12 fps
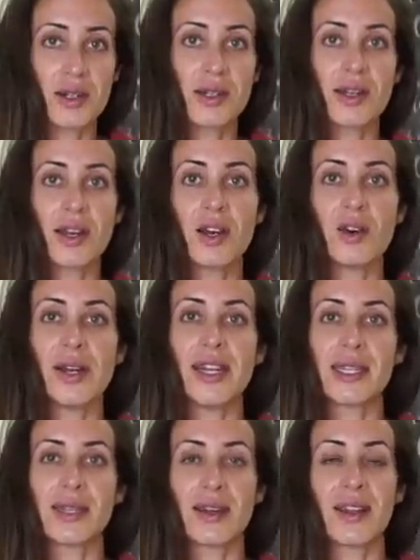so
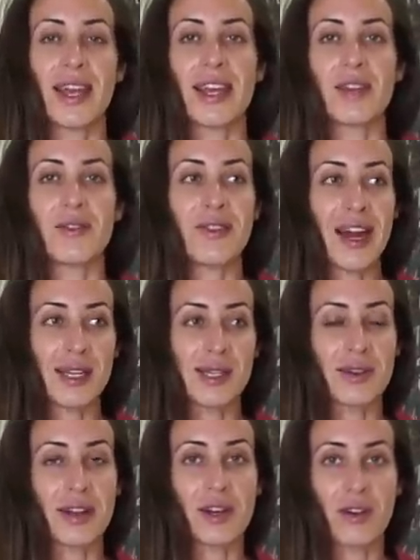it's like faster
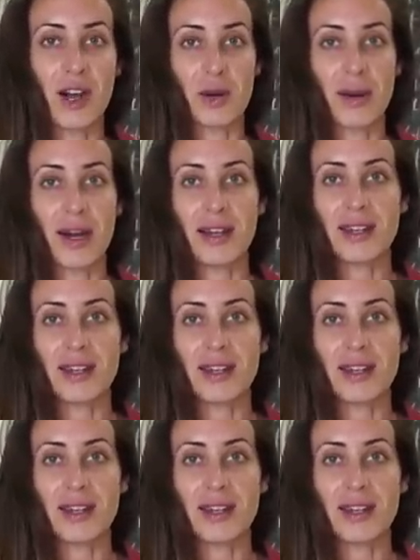than a crock pot.